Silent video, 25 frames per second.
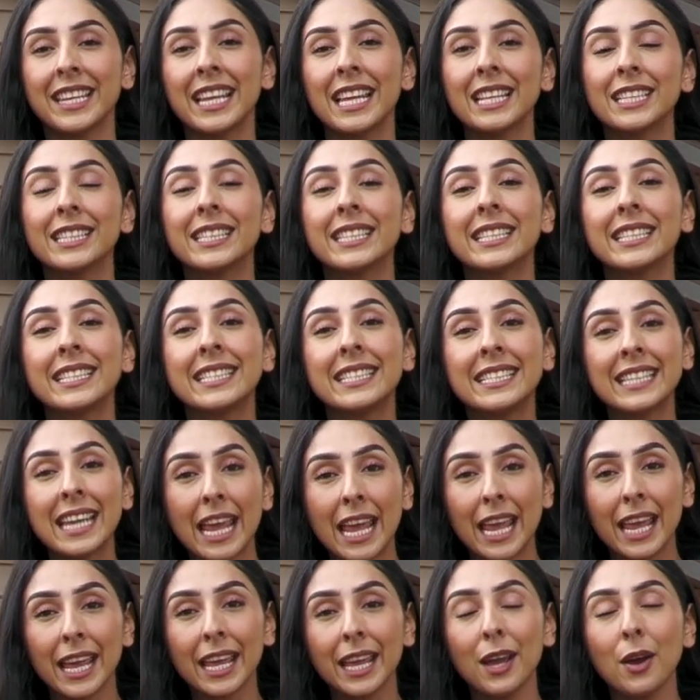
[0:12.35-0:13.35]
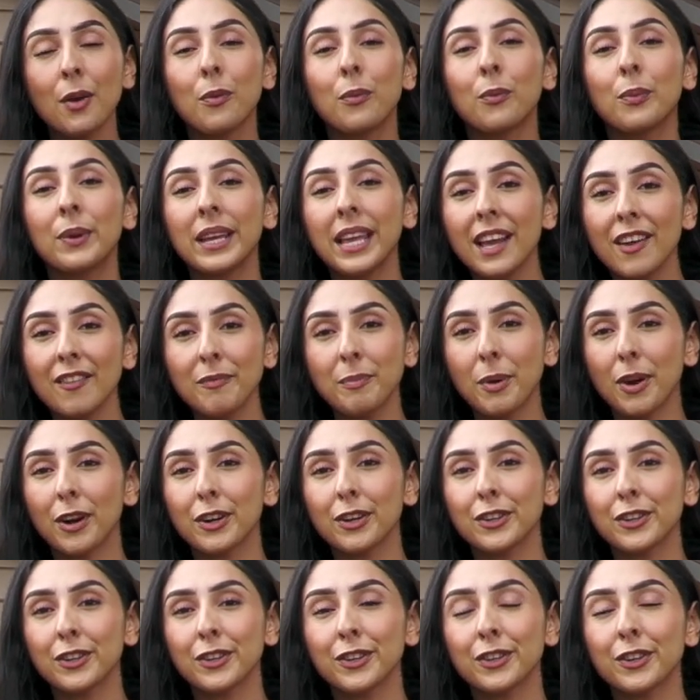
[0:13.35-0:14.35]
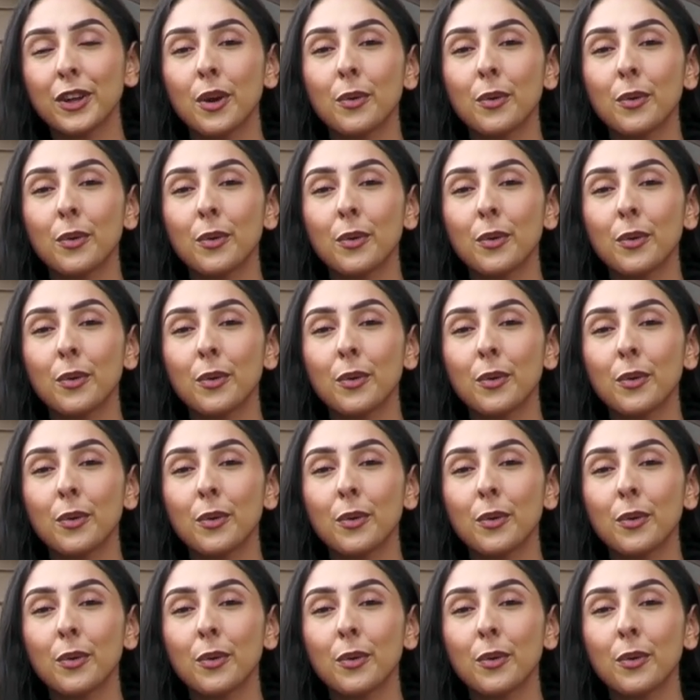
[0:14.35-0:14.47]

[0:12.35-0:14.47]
and today we have partnered